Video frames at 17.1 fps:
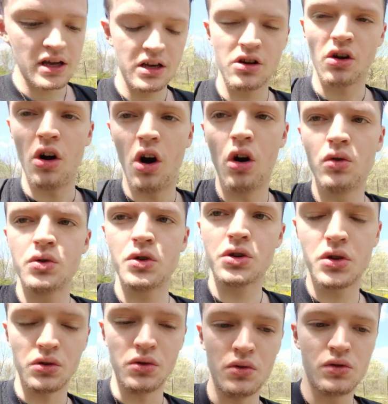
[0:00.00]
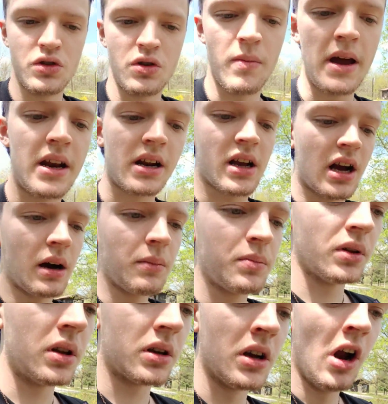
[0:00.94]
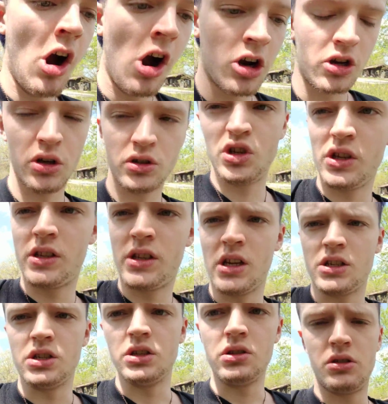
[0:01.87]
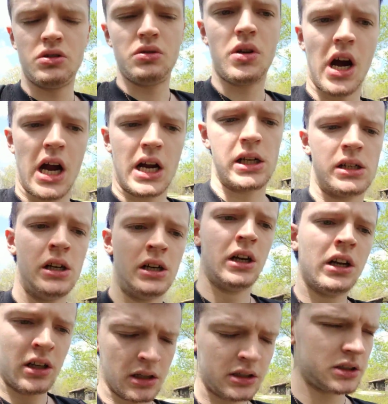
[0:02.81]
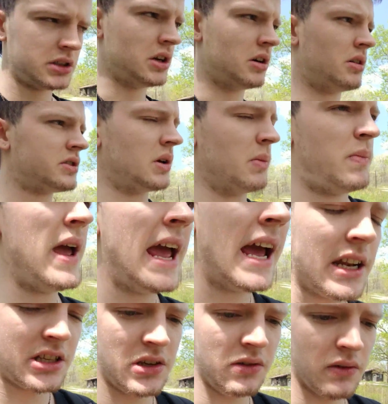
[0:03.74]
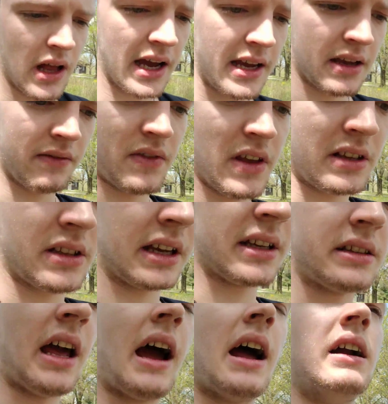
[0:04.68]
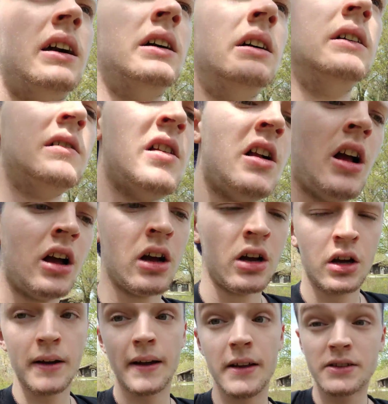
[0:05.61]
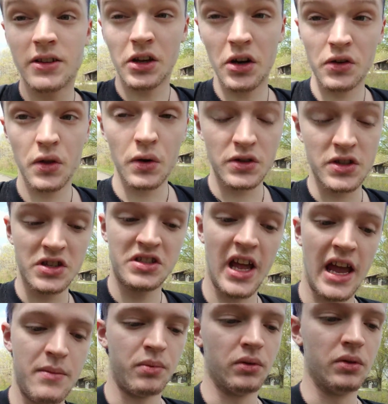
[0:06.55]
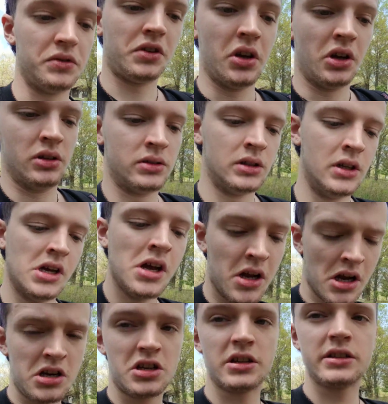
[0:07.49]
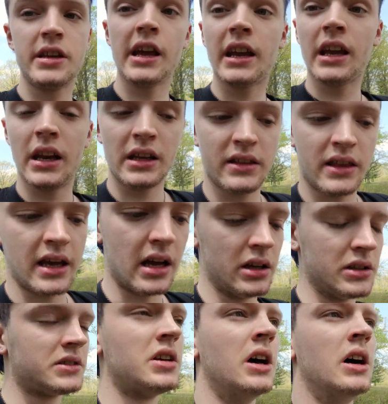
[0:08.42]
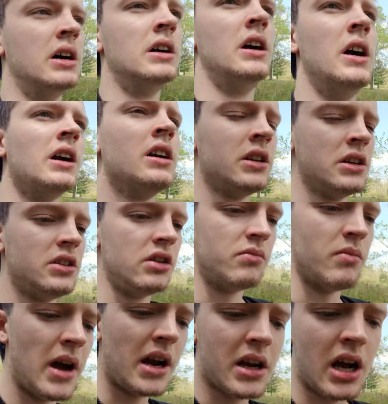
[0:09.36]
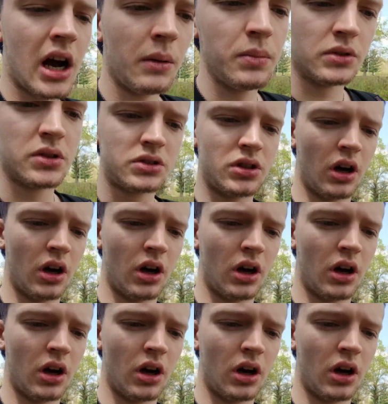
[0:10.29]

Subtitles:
in your own shoes. You made a couple of good decisions. You got, some pants you like and things like that. Consider those staples, just like anything else. You made a couple of